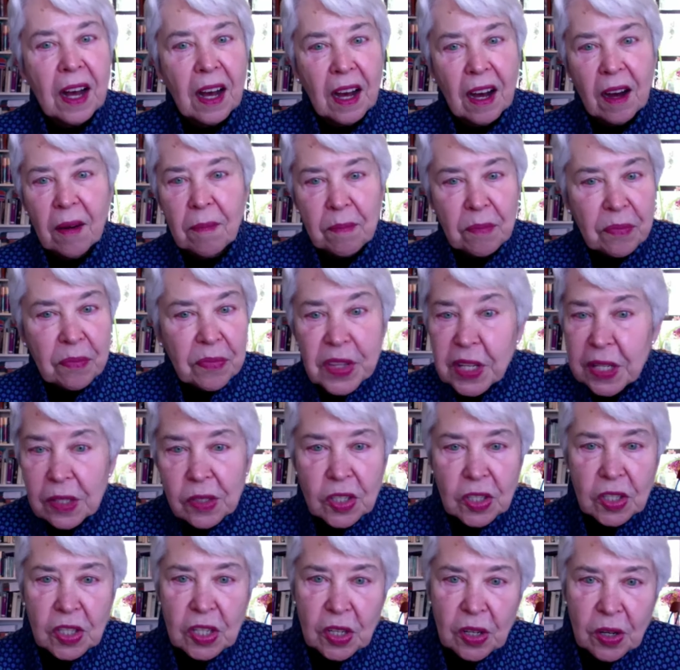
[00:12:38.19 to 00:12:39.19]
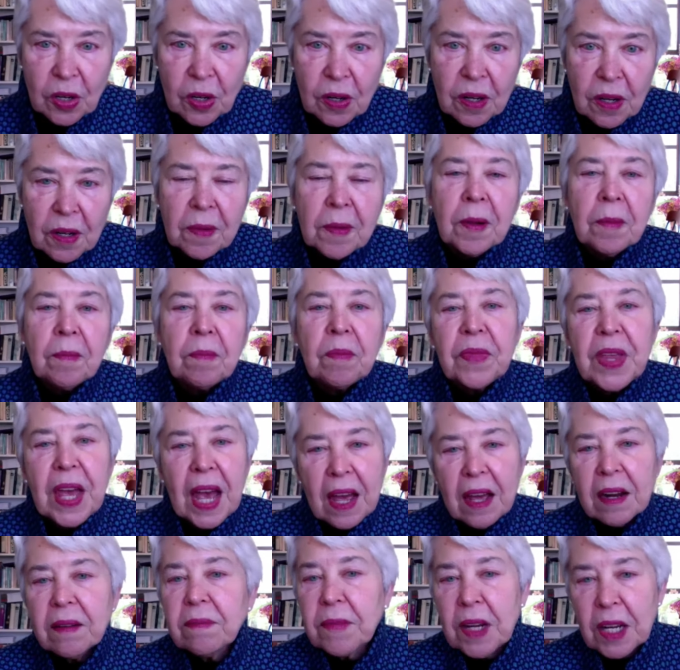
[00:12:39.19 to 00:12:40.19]
um, this year
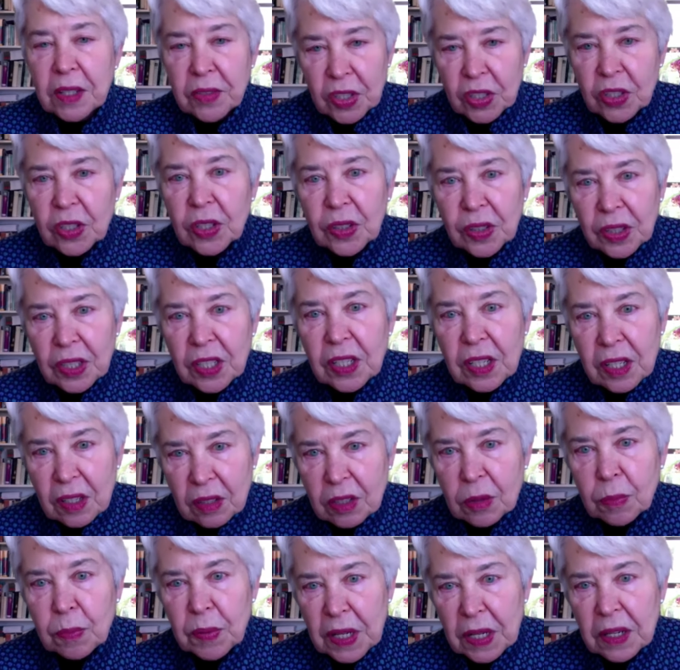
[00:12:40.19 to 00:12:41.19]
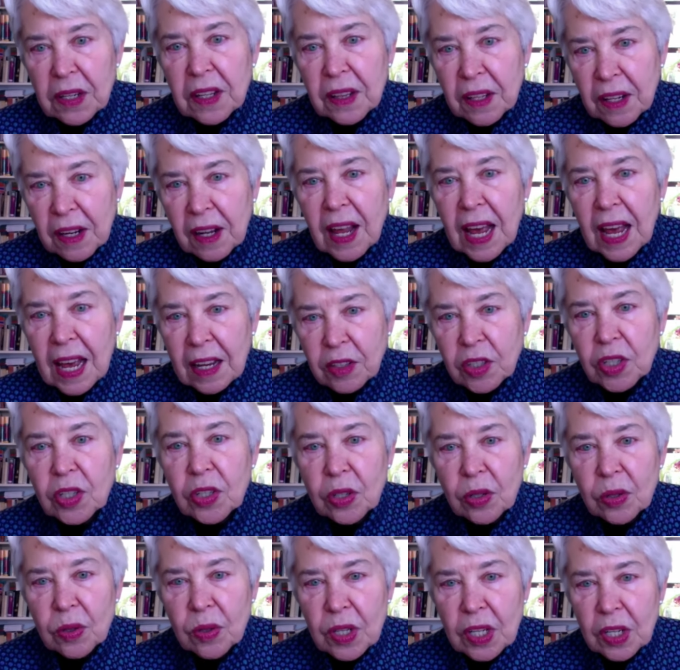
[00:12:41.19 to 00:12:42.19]
than certainly it's been in the last
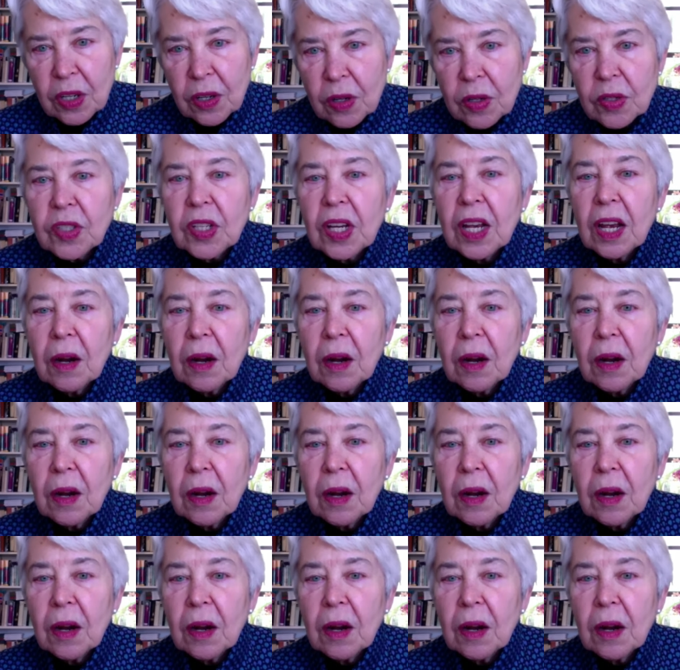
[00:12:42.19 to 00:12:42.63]
two years.